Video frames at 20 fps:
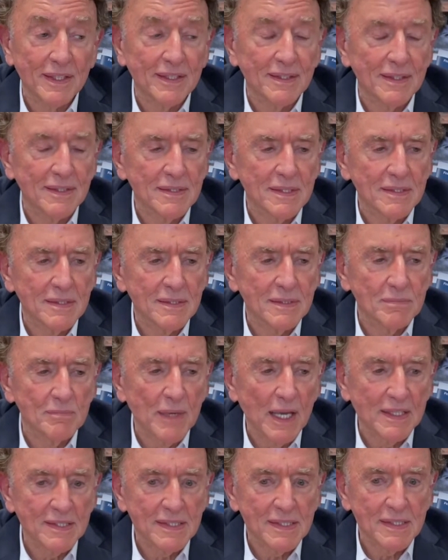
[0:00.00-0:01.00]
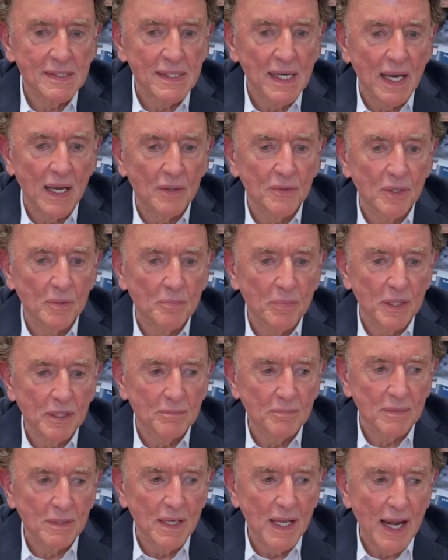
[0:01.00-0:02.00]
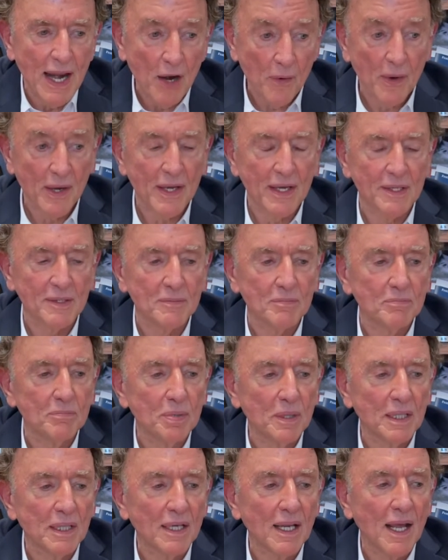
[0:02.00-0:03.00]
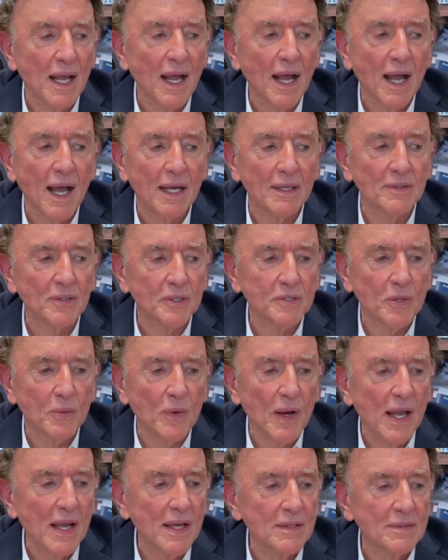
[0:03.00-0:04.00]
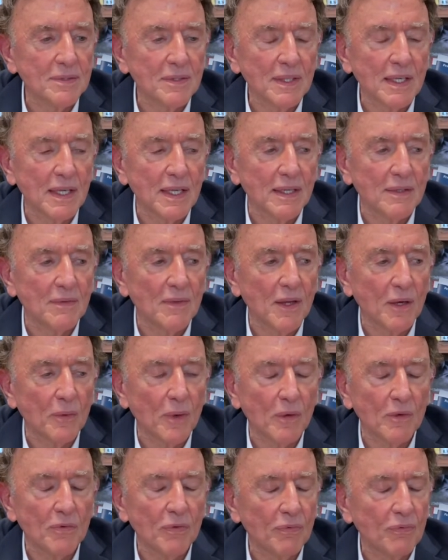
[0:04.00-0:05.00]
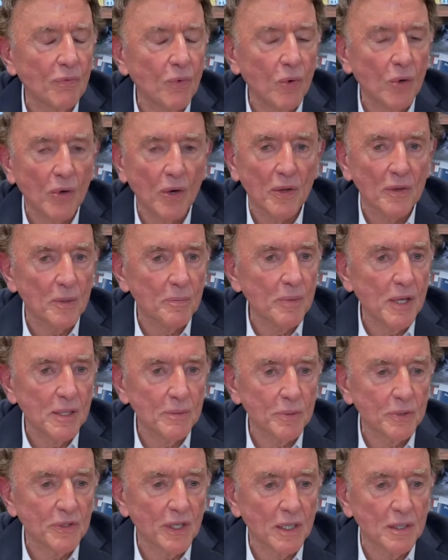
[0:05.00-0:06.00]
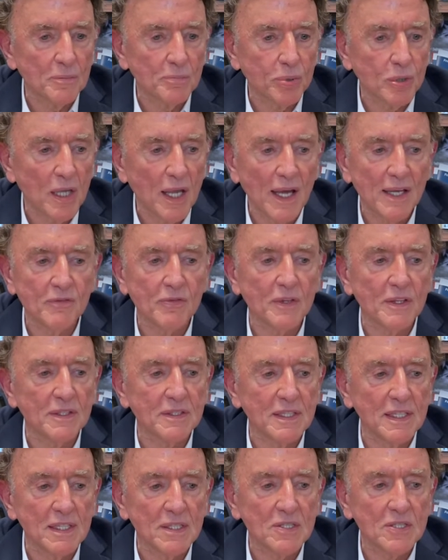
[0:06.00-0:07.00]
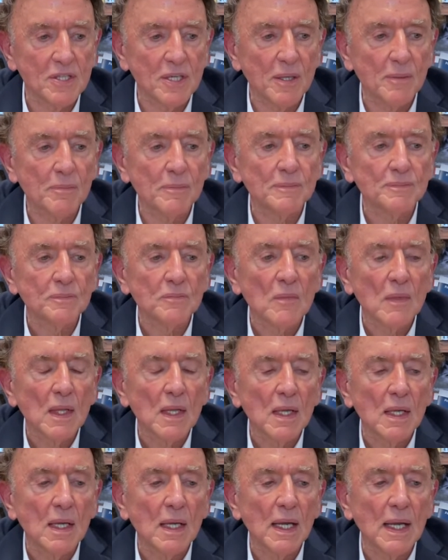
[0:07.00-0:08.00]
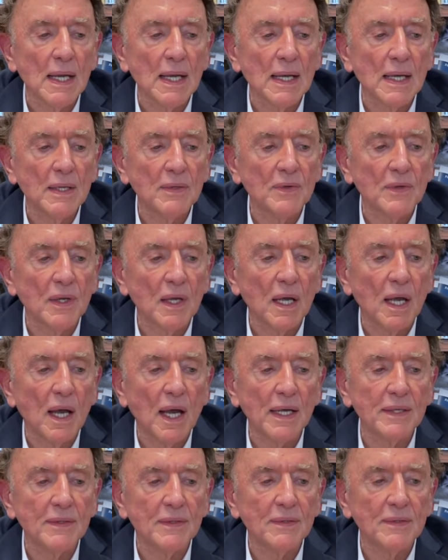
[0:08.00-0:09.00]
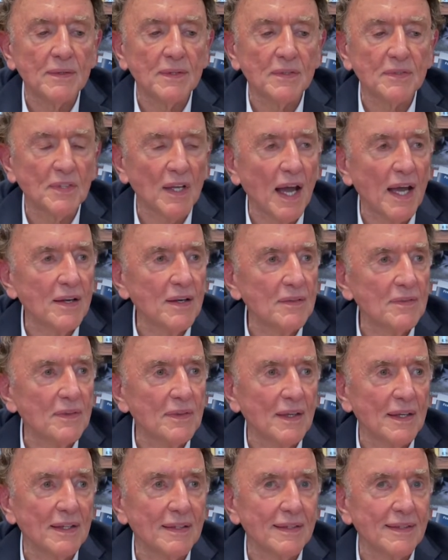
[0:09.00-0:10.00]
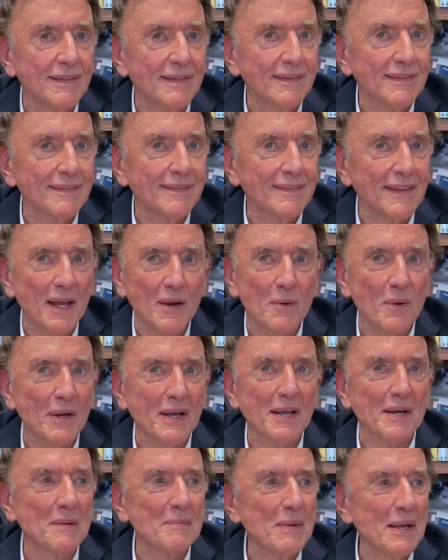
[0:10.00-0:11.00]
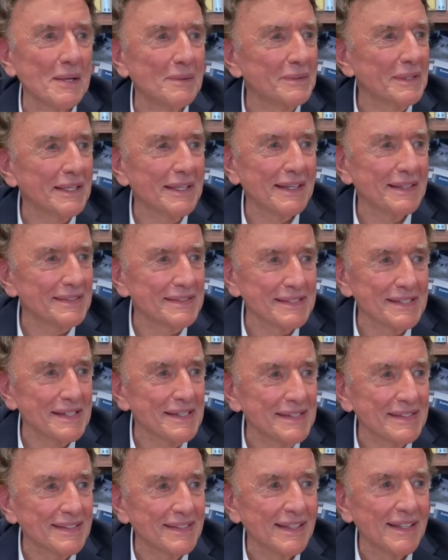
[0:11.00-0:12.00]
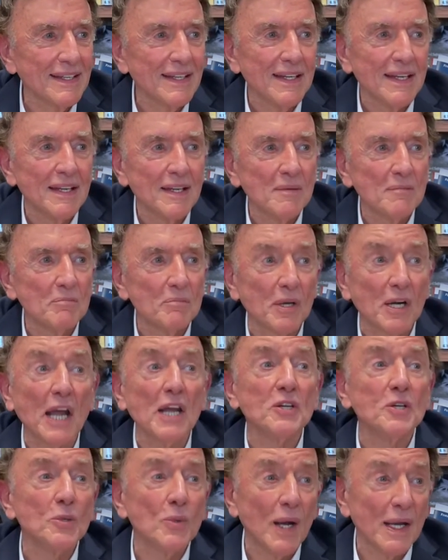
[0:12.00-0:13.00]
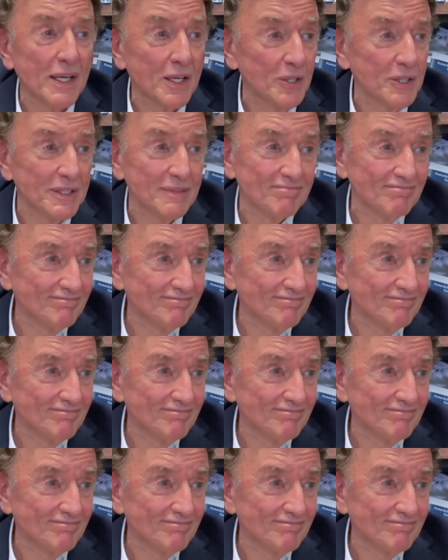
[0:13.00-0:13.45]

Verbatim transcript: this may sound a bit arrogant, but I looked around and there were four other people that had applied for the deanship. And I decided that they weren't going to be able to get it done, but I knew I could.